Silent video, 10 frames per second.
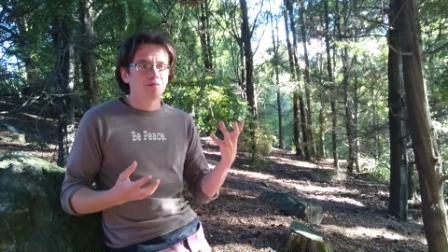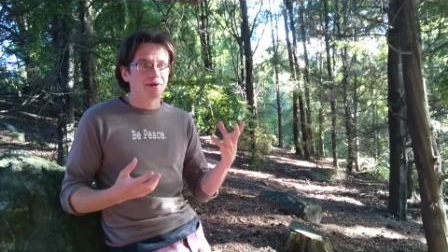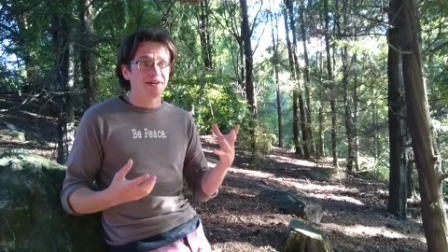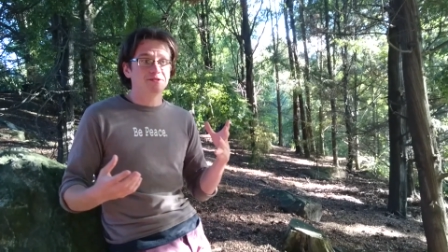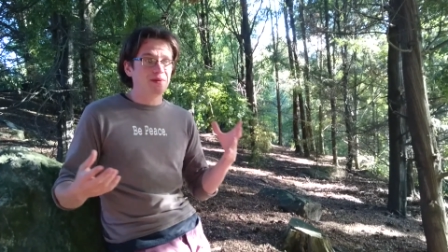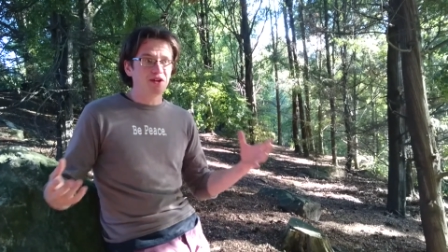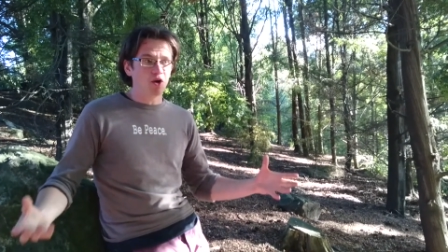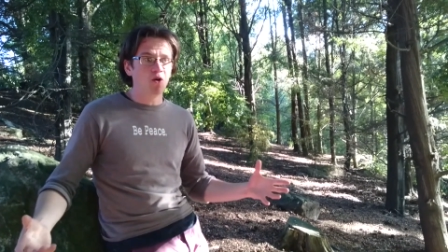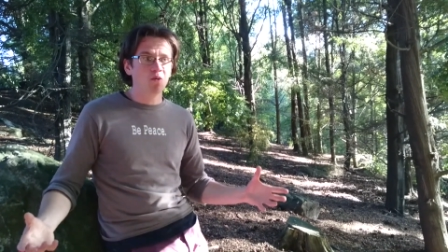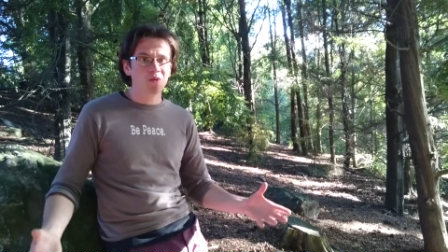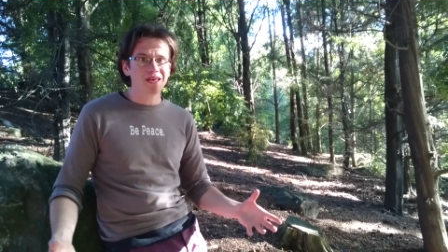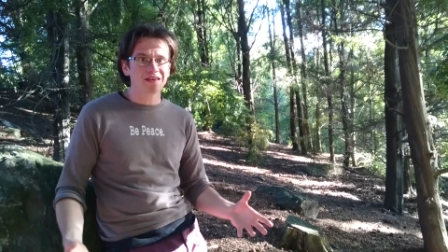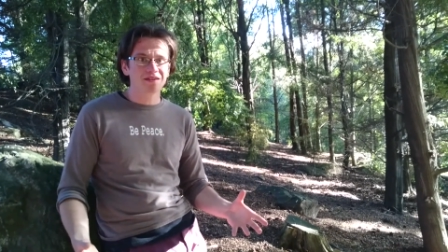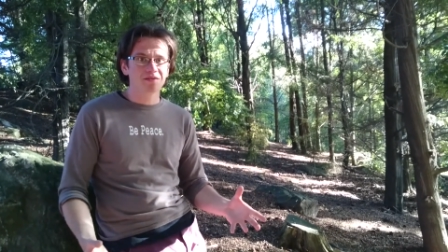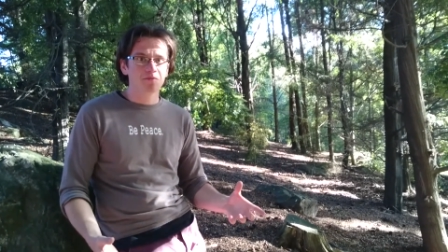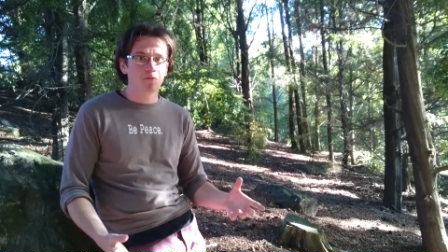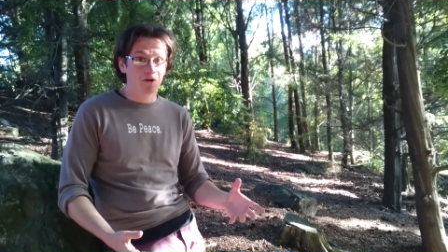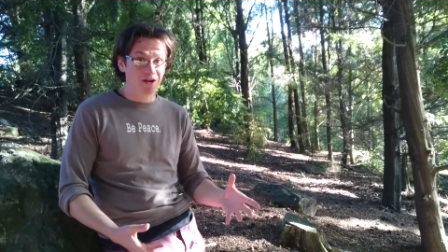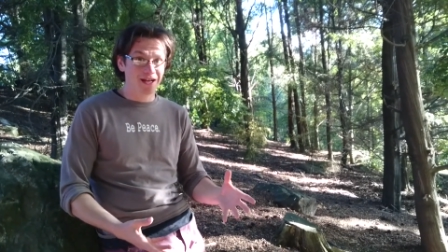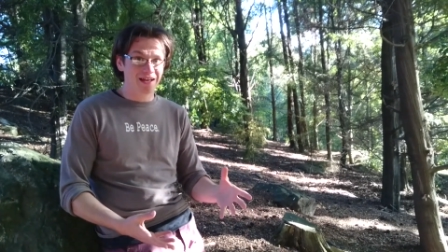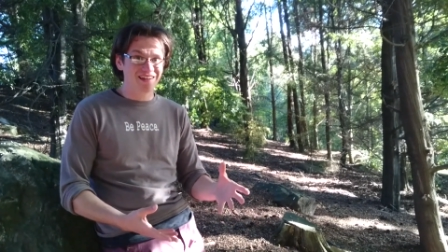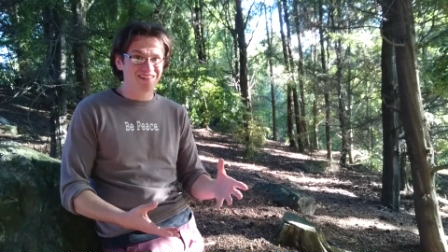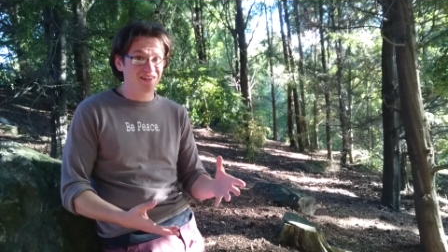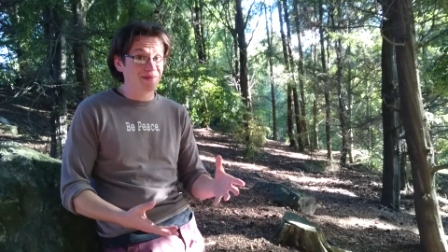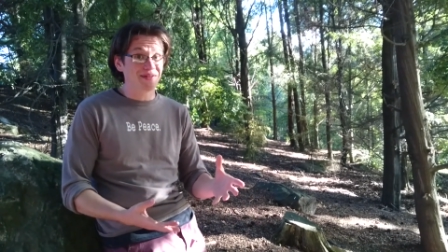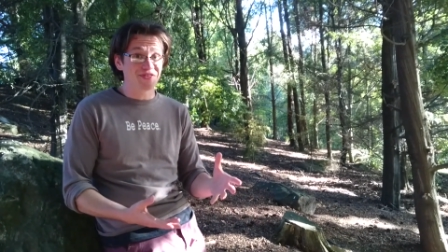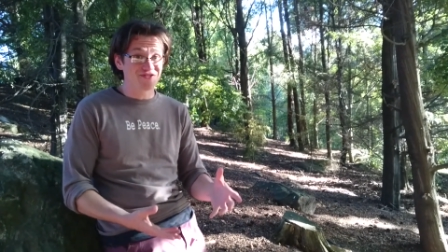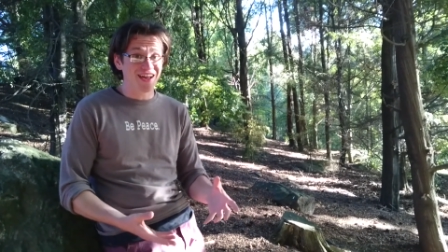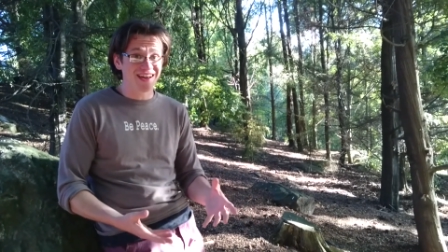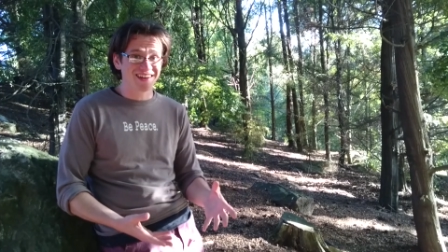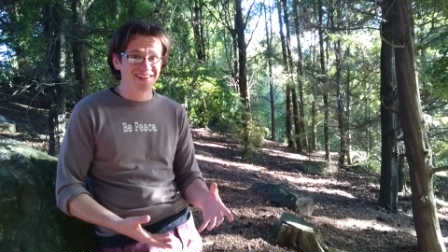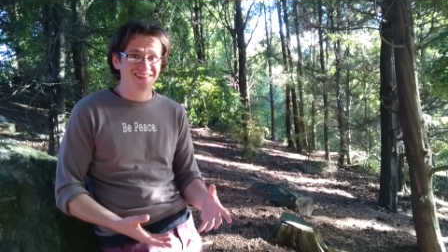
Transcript: but I spent all week worrying about the van,